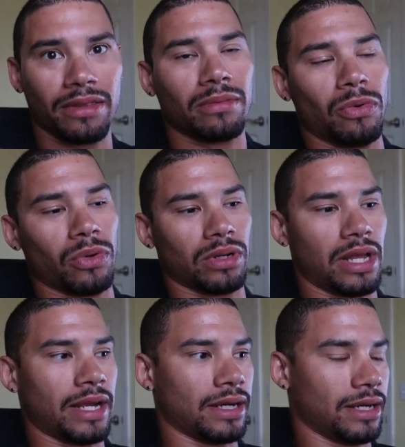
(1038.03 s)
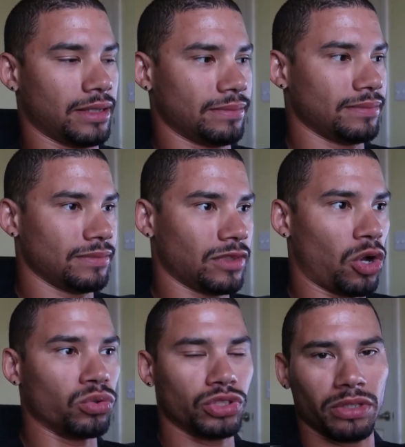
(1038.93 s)
They're more like a
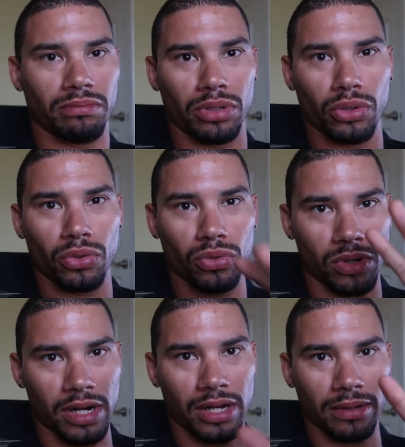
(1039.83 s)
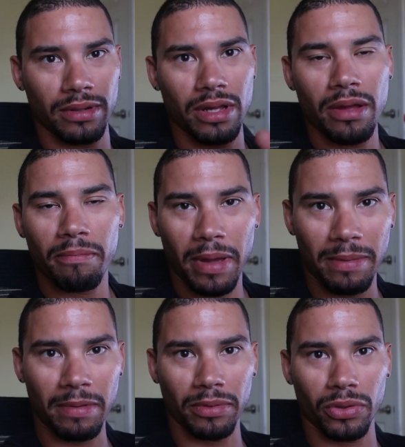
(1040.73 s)
ocean blue or a
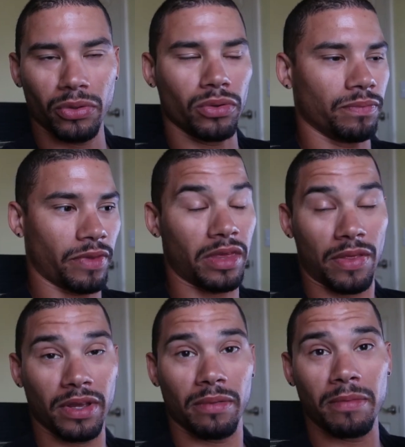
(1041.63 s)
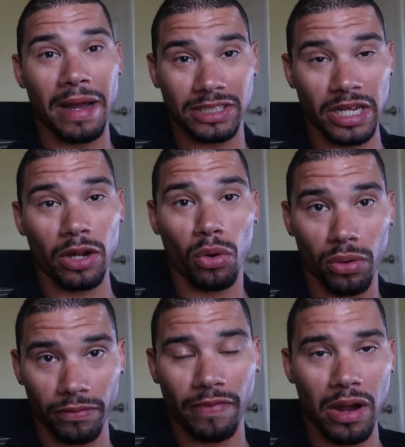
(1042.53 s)
baby blue. I think it would match that
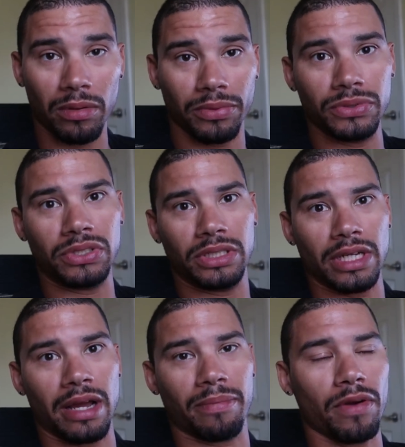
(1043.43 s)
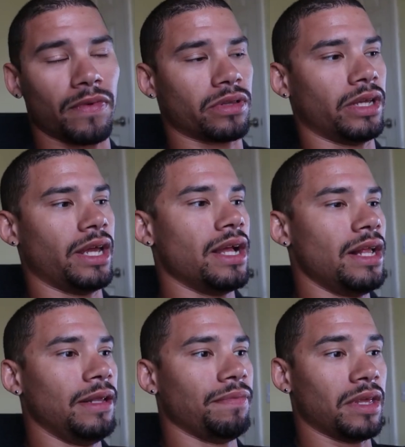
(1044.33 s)
cornflower blue GTI perfectly.
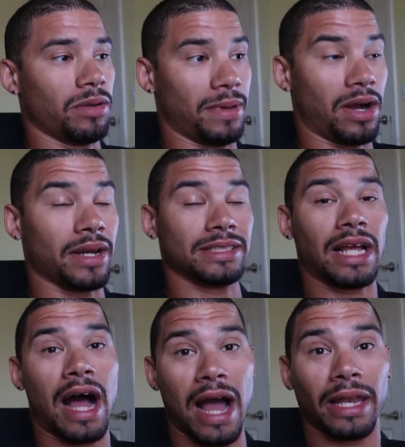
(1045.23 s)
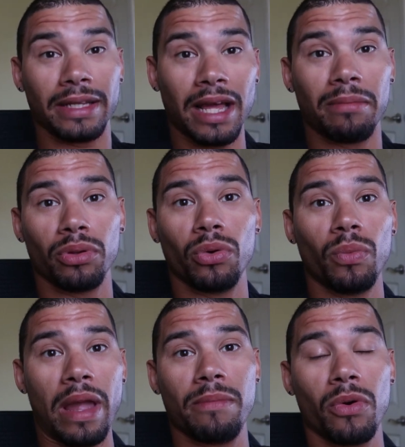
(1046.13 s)
And to be honest, I like that blue
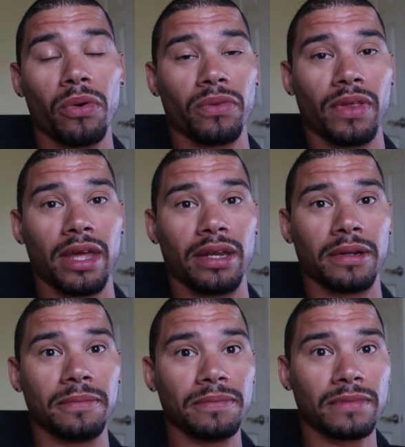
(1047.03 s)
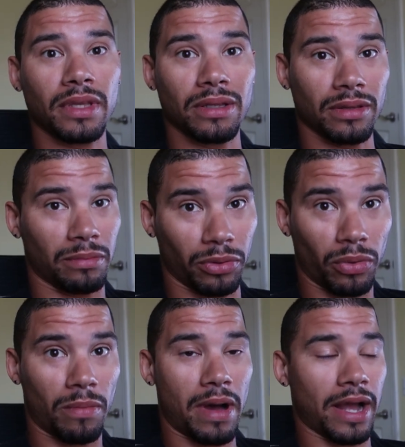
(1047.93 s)
way more than the blue
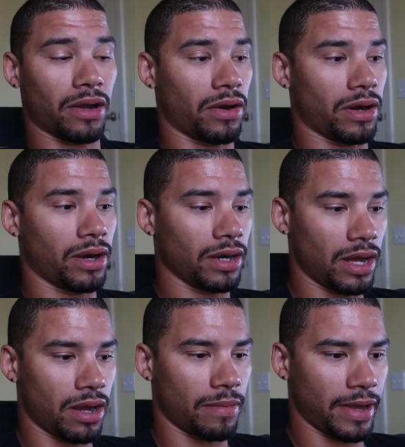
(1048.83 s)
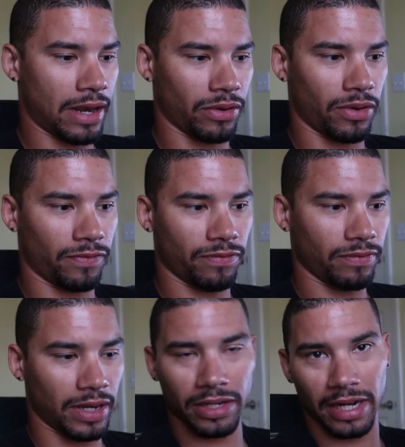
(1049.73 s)
on my car. I don't know
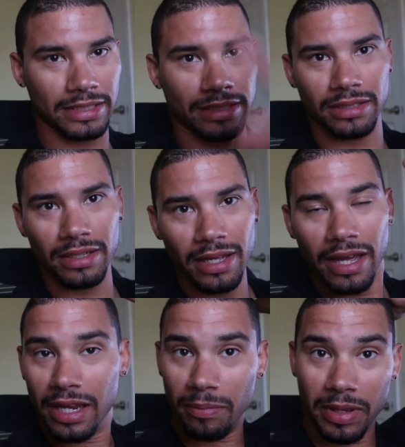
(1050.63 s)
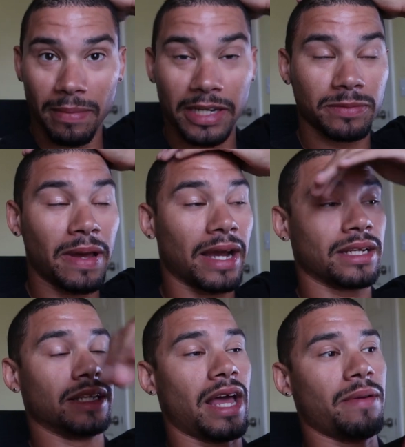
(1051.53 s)
if any guys in a BMX back
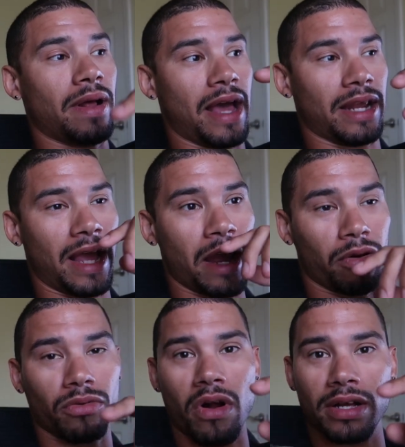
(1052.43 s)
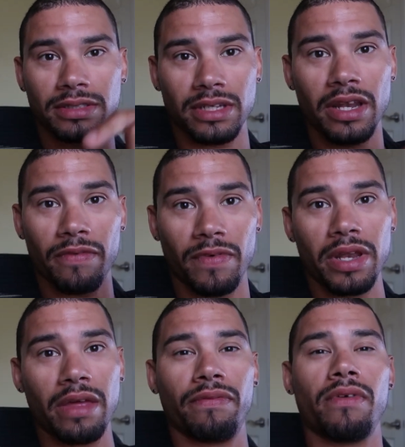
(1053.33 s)
in the day, but I had an Aaron Ross Sunday
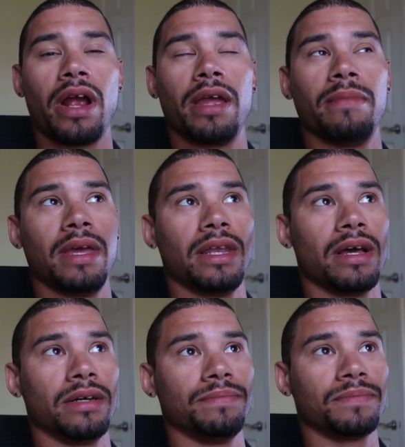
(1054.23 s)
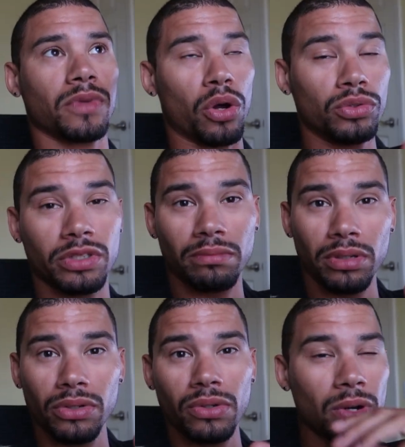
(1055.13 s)
Funday frame in the ocean
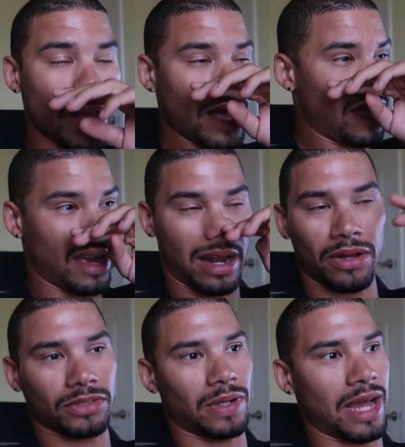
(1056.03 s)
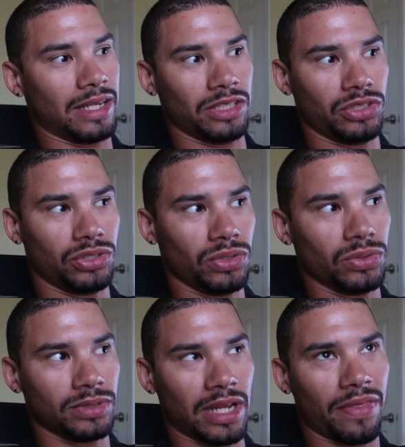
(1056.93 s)
blue. And I also had these
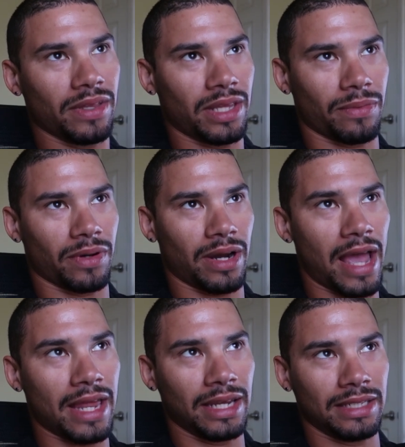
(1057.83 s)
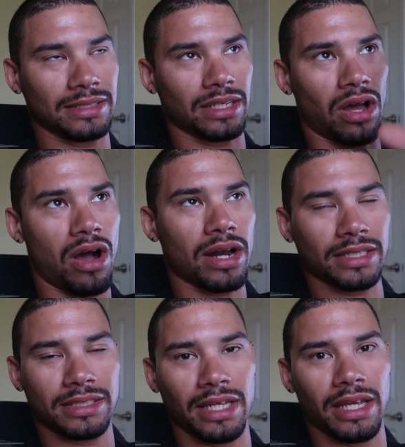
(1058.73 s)
shoes. I think they were Etnies and
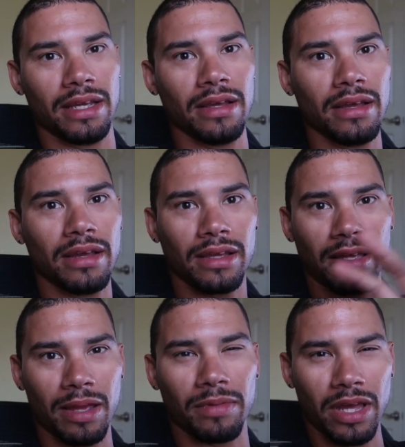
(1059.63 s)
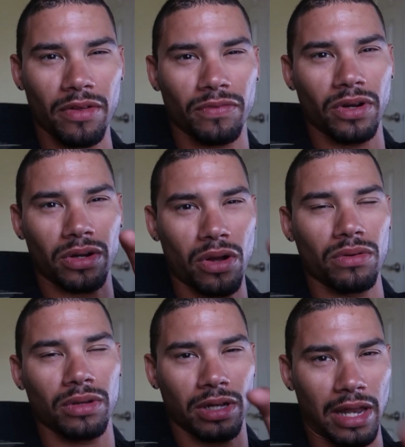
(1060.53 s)
Odyssey. Came together for a
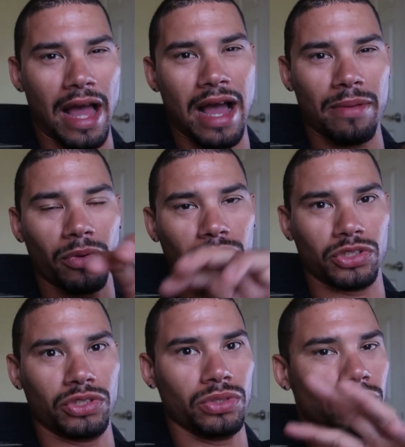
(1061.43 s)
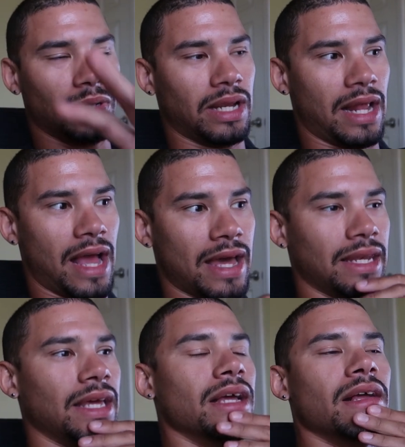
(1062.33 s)
collab on a shoe, and it
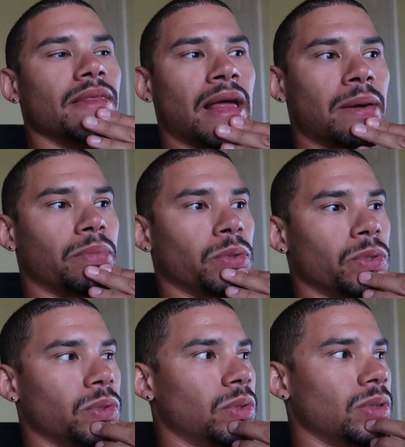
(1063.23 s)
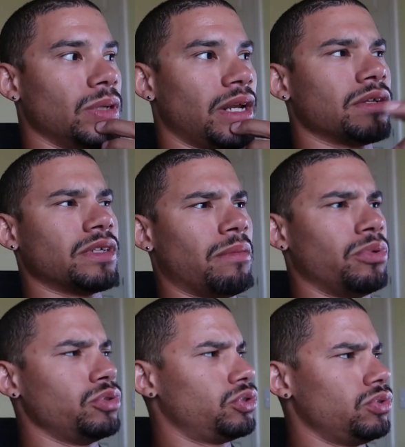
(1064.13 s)
had that blue. And I also have
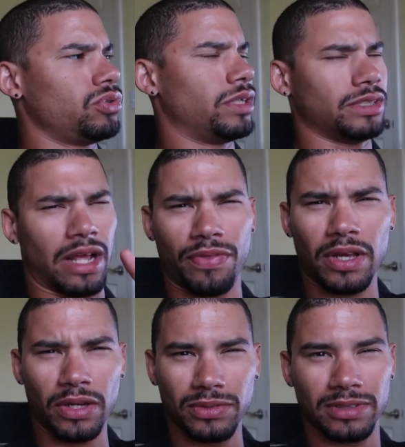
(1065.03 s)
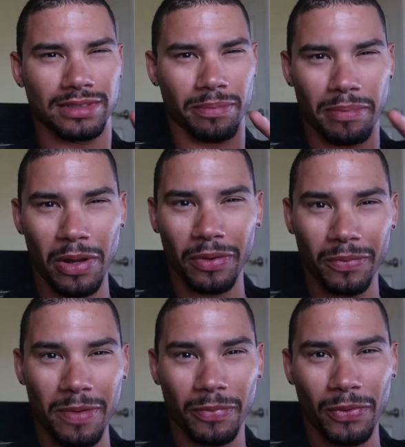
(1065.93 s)
blue shoestrings. I think I used it as a belt at
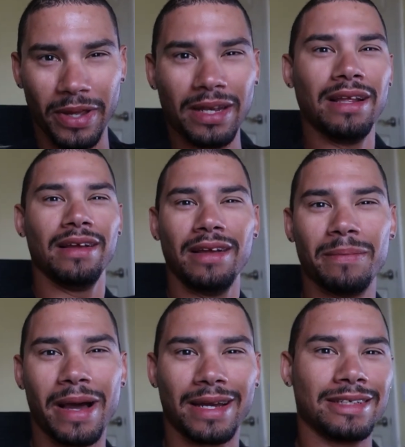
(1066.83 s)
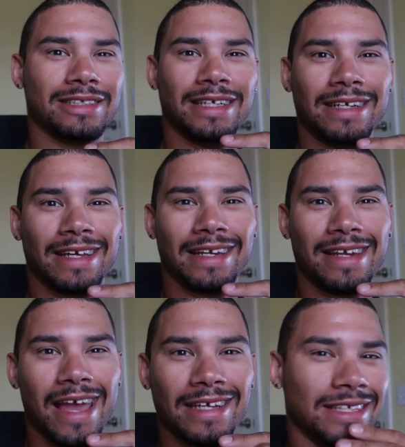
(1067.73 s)
one point back in the scene kid
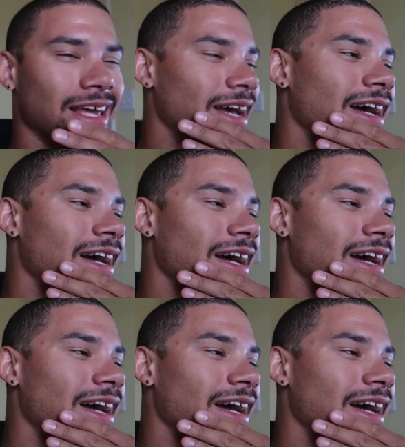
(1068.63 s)
days.